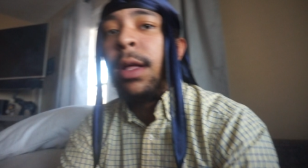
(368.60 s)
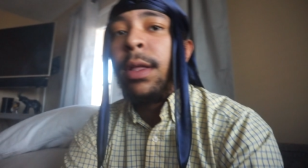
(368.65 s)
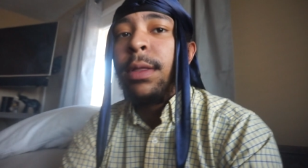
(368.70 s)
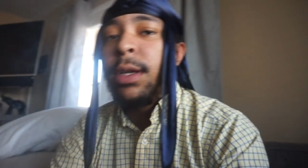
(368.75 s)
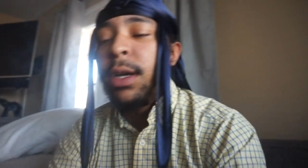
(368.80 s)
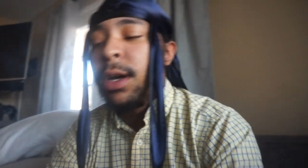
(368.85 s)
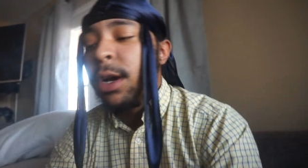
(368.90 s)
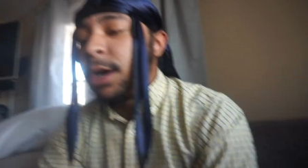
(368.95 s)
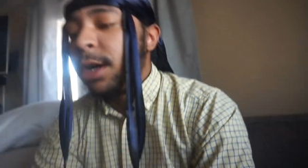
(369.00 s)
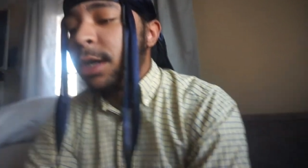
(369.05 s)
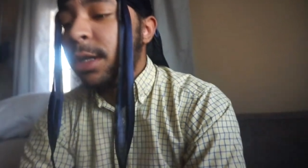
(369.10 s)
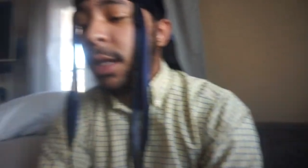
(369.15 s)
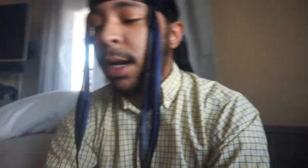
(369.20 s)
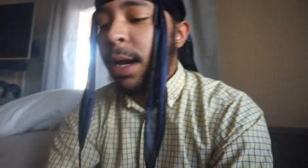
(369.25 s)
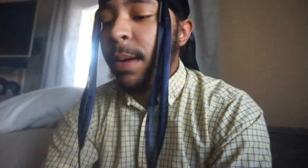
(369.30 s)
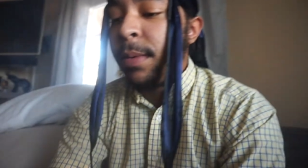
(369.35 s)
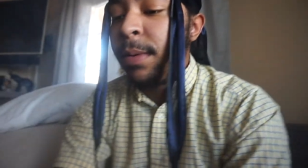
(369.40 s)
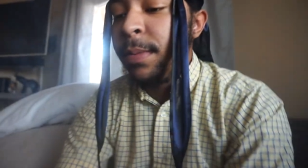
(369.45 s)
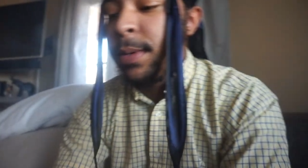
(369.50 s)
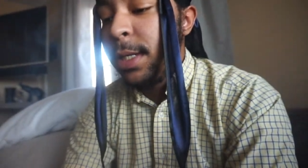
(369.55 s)
the cart that
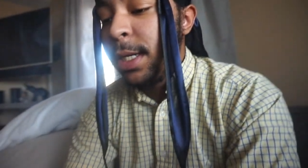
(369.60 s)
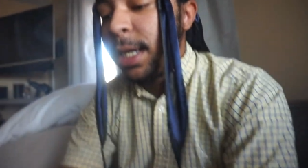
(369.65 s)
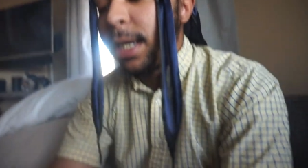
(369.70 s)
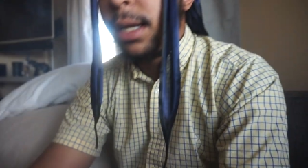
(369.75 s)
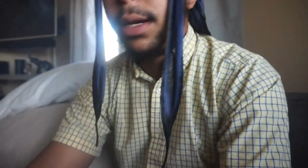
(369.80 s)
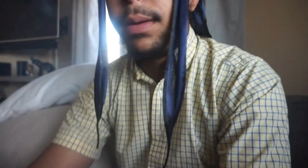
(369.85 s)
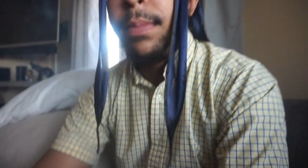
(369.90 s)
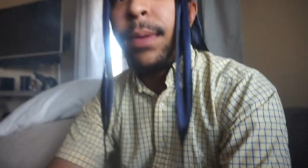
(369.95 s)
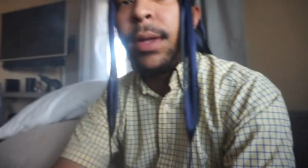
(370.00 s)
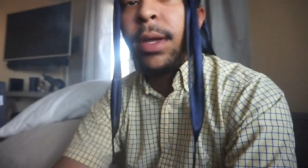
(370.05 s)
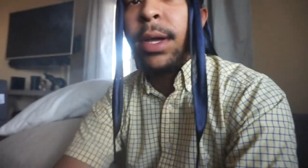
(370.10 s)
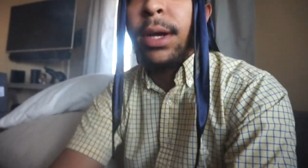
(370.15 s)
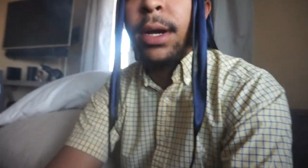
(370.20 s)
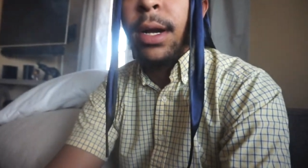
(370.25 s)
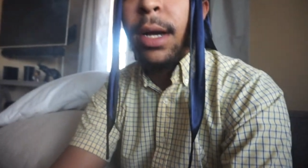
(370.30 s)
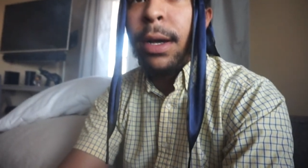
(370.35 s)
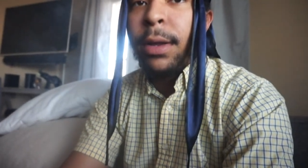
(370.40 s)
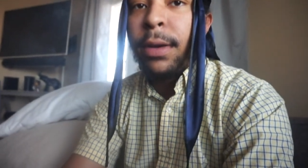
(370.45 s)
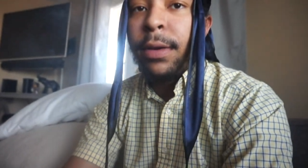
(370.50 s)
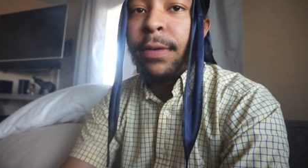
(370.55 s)
I'm going to be taking a blinker
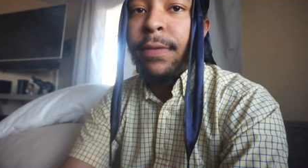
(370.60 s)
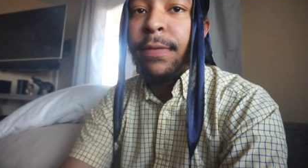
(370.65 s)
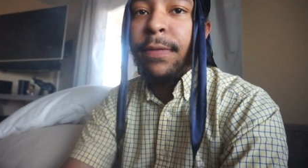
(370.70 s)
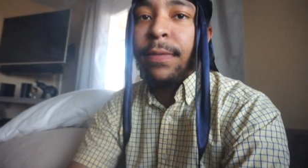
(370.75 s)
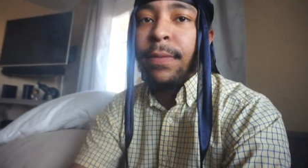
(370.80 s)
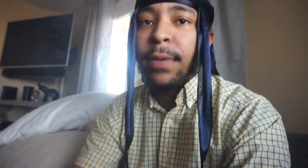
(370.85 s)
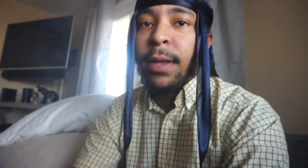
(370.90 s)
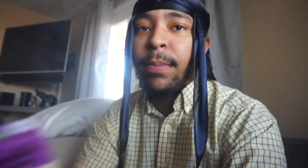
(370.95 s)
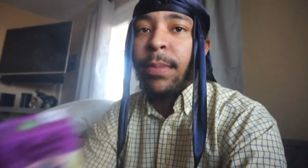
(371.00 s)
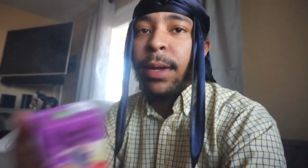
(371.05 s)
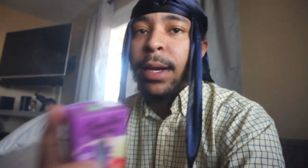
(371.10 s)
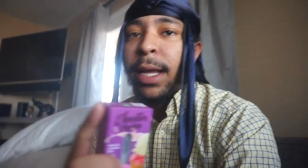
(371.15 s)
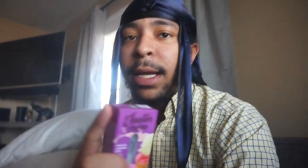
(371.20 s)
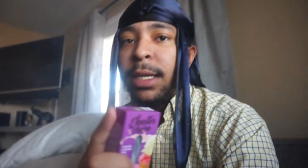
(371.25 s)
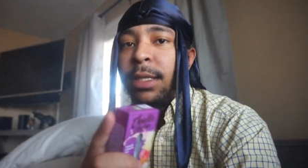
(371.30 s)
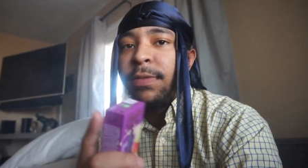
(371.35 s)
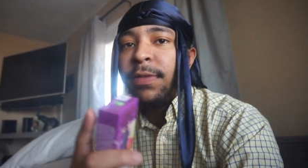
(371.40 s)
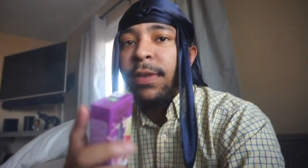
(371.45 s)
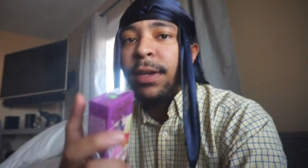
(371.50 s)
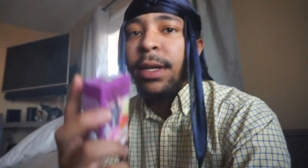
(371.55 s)
out of in my
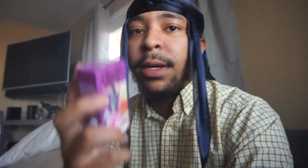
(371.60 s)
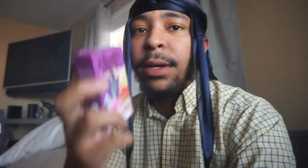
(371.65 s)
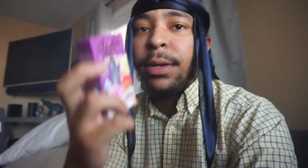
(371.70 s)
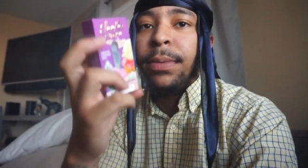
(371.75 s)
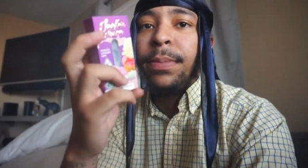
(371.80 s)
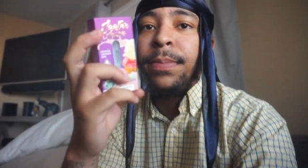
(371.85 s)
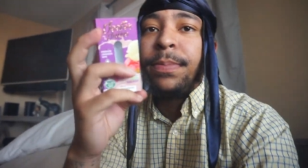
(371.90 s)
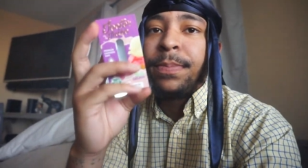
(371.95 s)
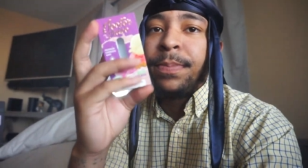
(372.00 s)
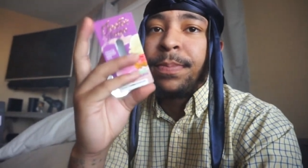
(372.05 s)
next video.